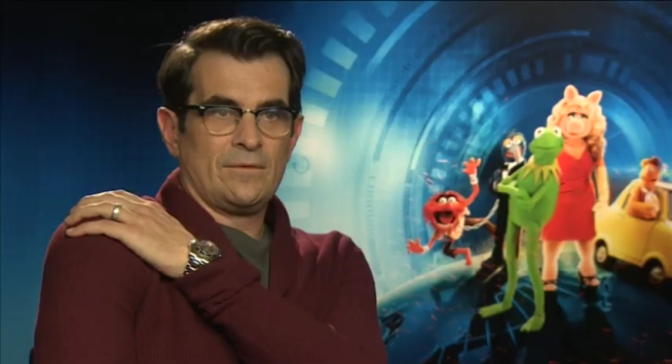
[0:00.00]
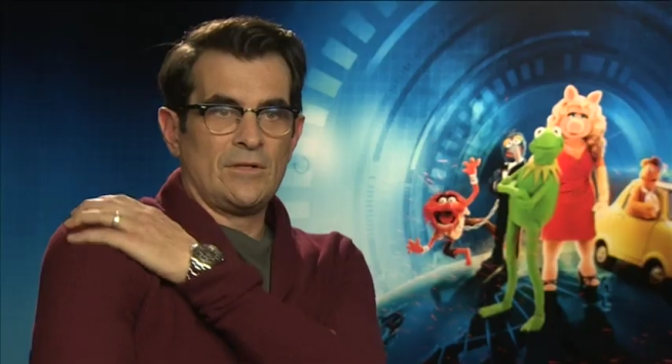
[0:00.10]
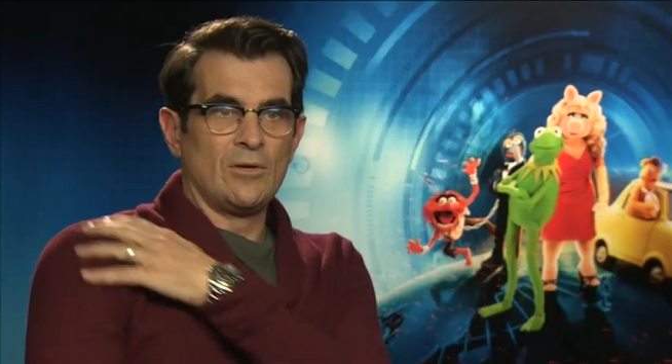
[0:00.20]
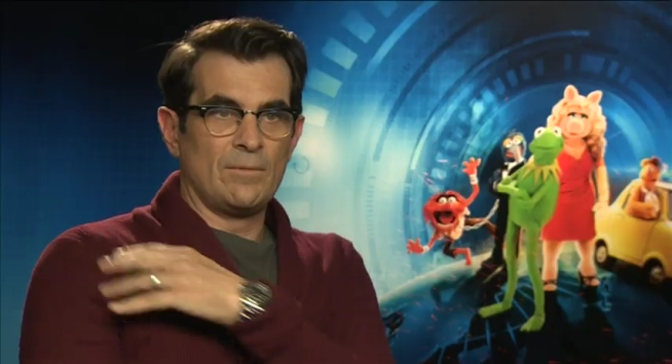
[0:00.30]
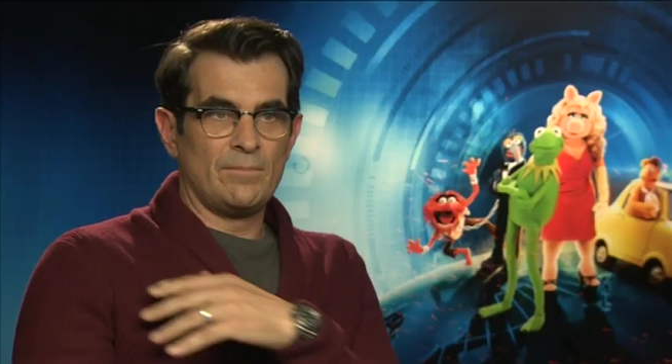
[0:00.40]

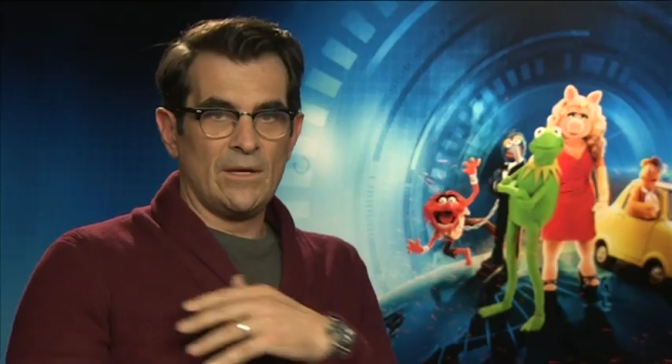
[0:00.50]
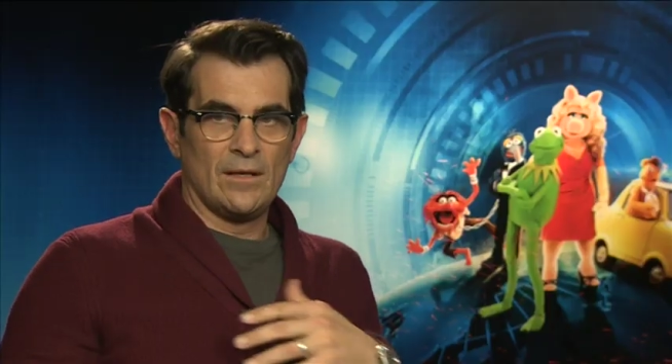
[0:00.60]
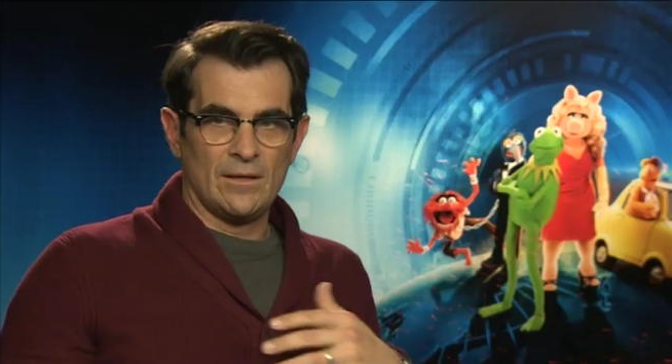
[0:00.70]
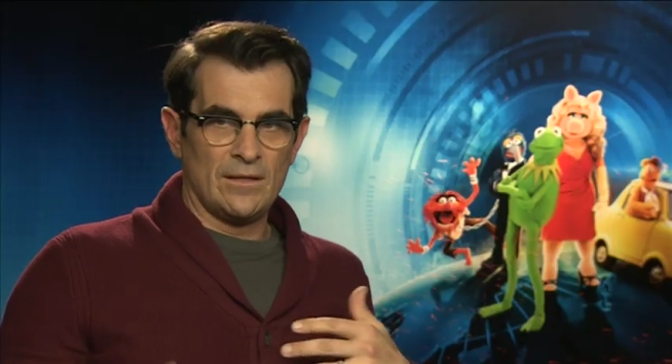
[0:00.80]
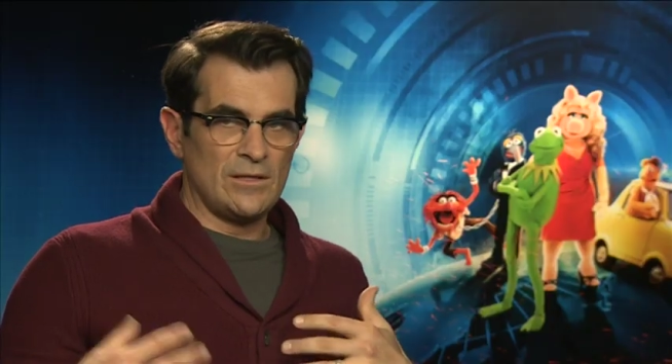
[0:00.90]

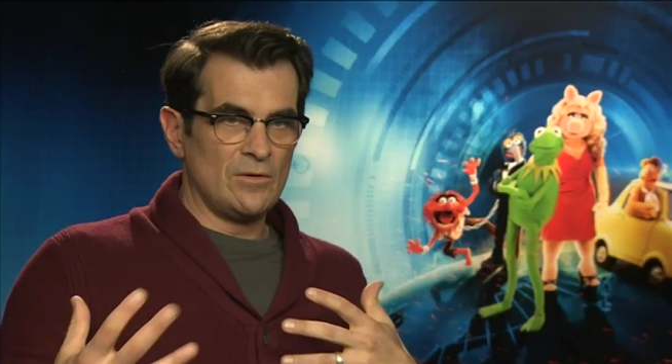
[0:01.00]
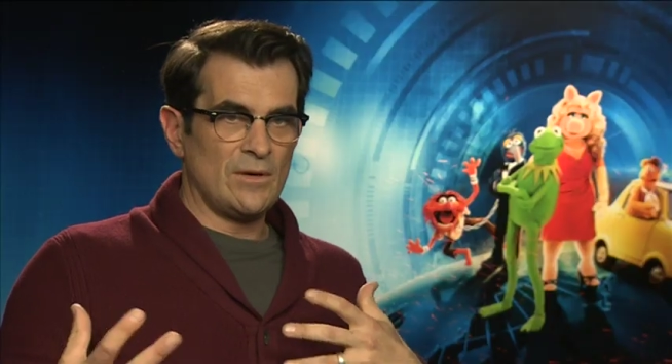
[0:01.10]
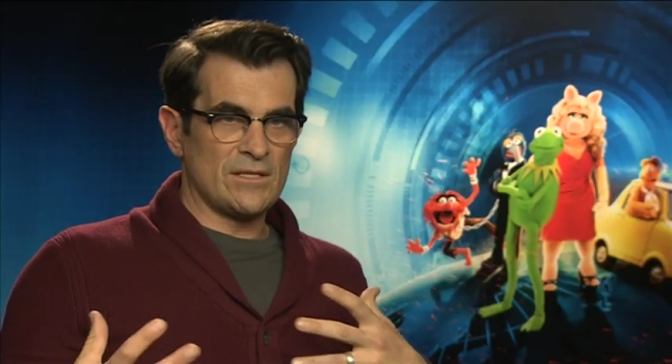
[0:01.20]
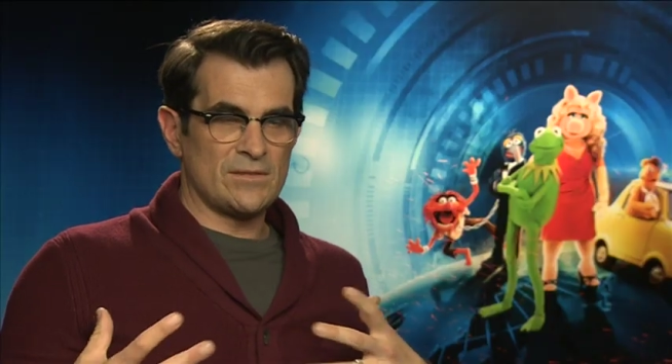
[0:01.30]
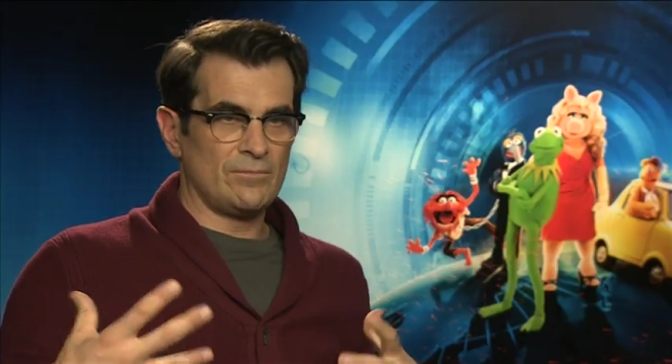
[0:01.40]
In the
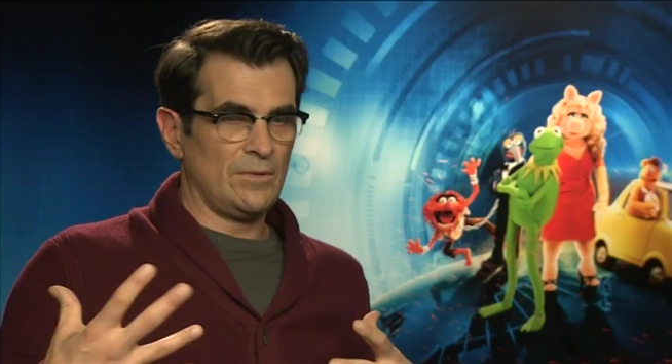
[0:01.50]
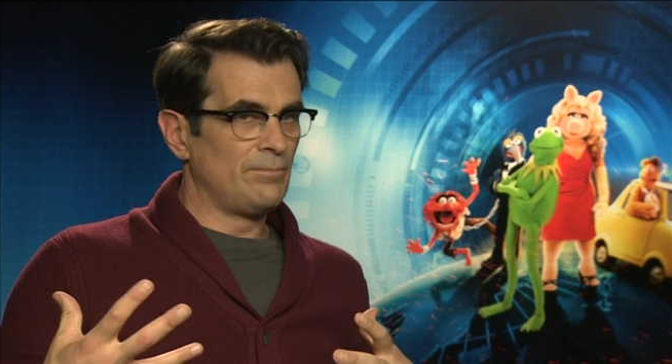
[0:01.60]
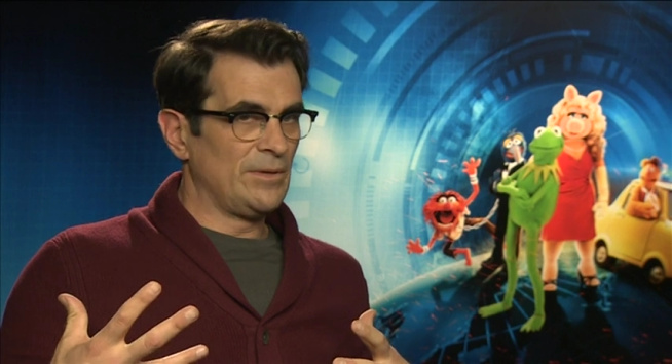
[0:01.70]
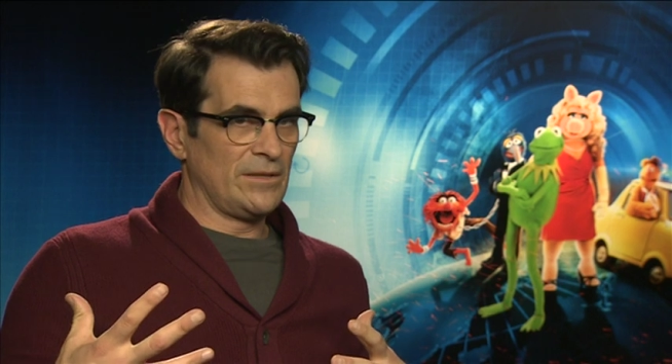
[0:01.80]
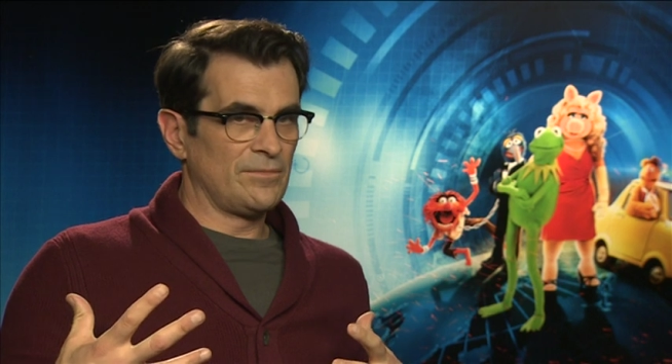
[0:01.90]
U.S., a
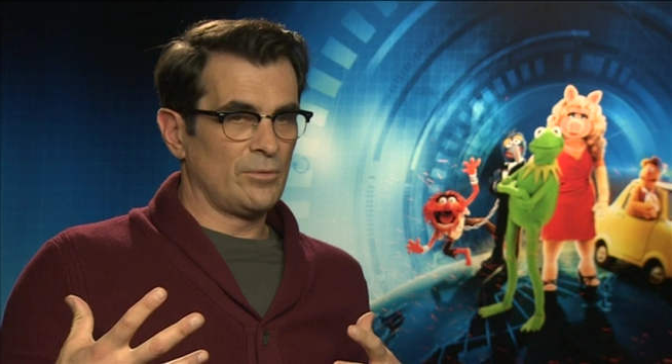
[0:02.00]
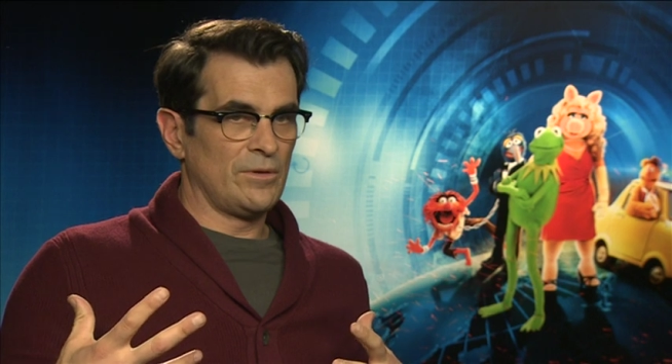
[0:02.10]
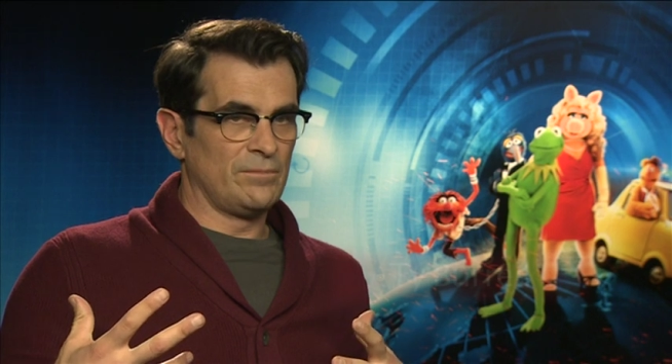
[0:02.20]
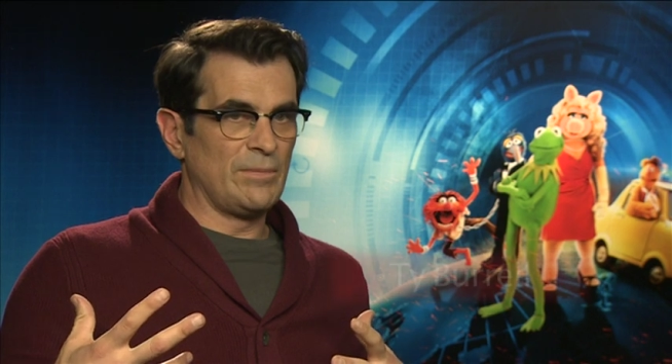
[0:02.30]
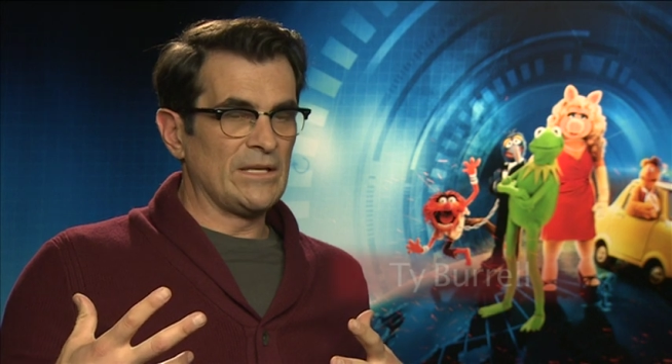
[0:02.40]
big sport
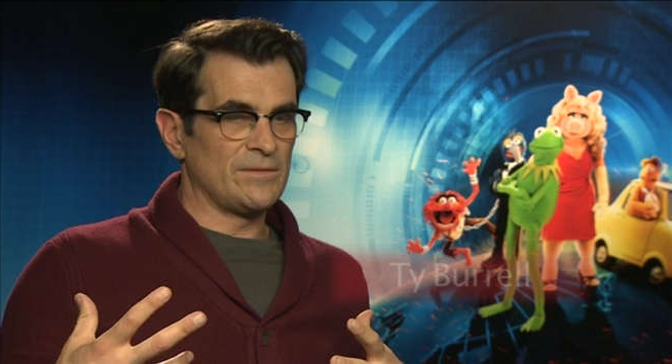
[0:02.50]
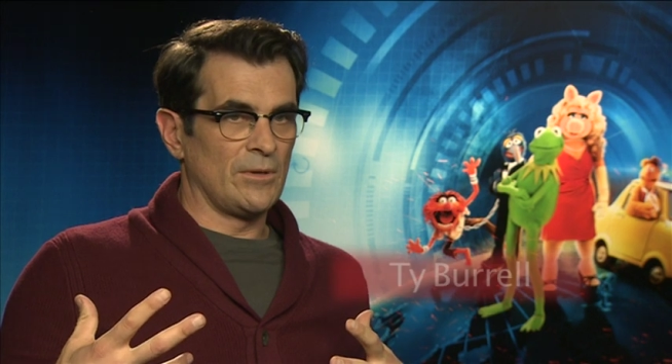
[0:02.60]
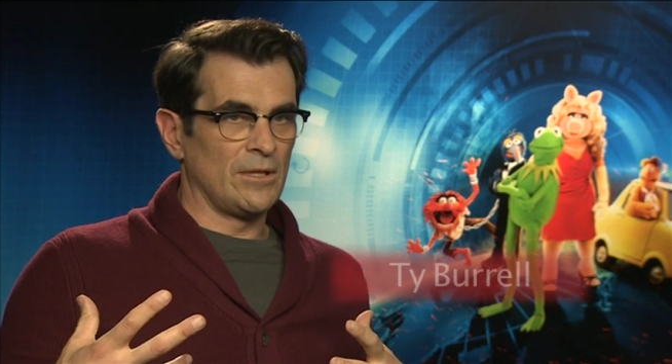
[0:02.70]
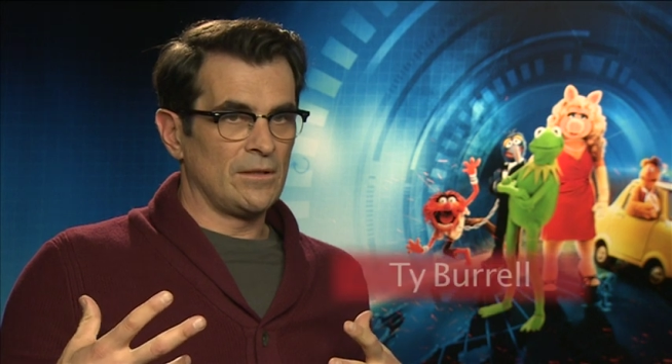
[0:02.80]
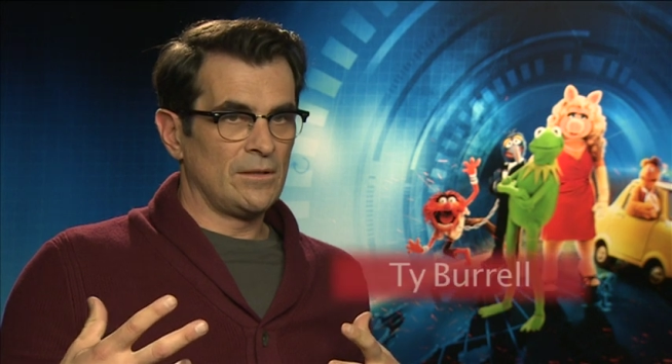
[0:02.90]
is
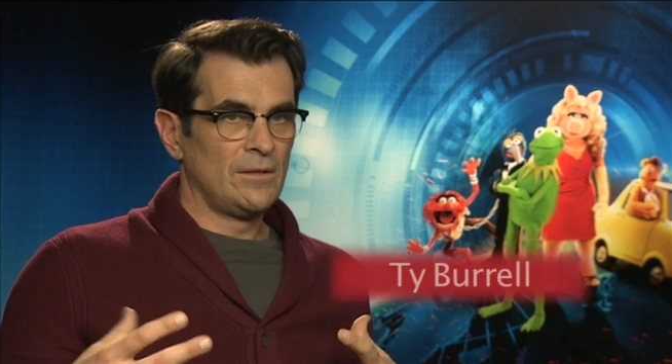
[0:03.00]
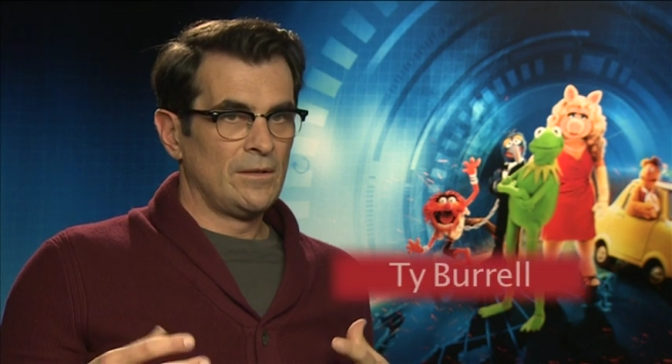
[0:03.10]
baseball,